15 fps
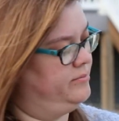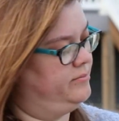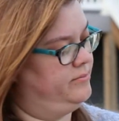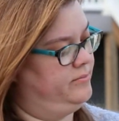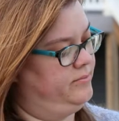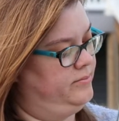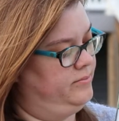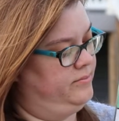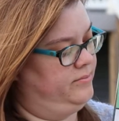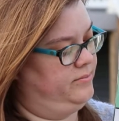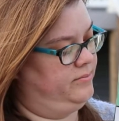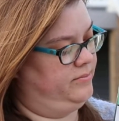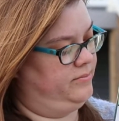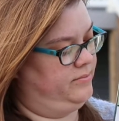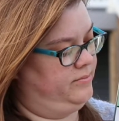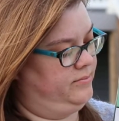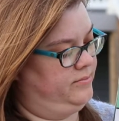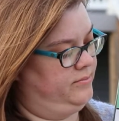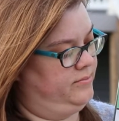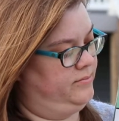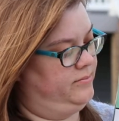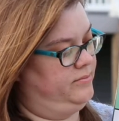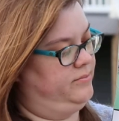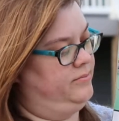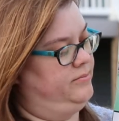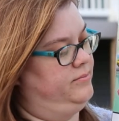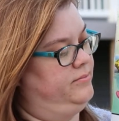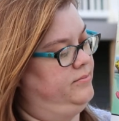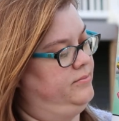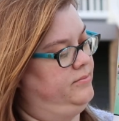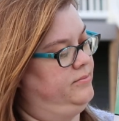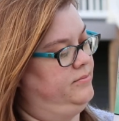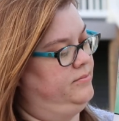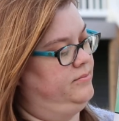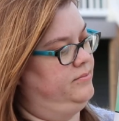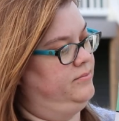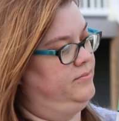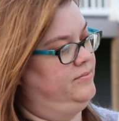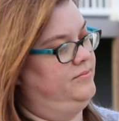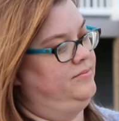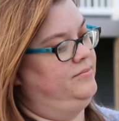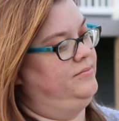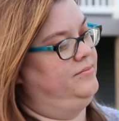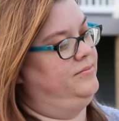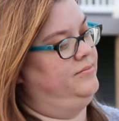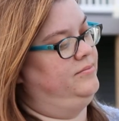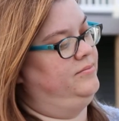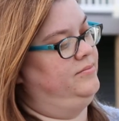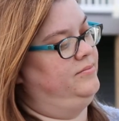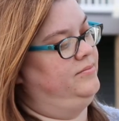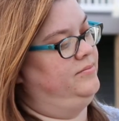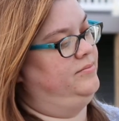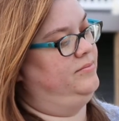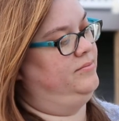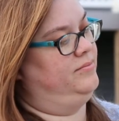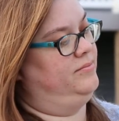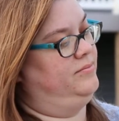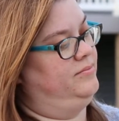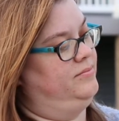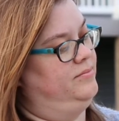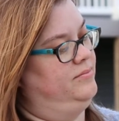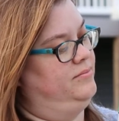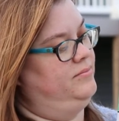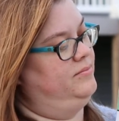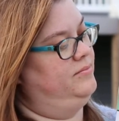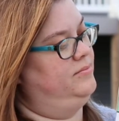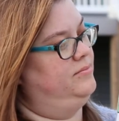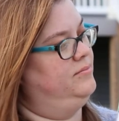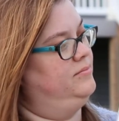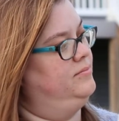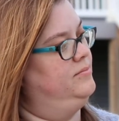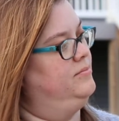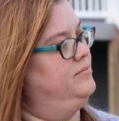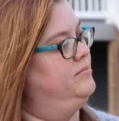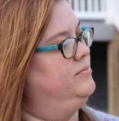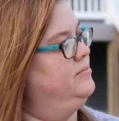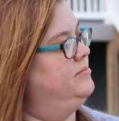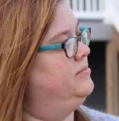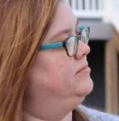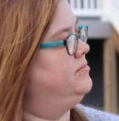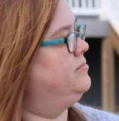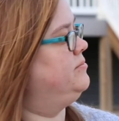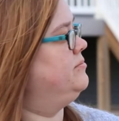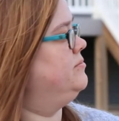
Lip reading: (silence)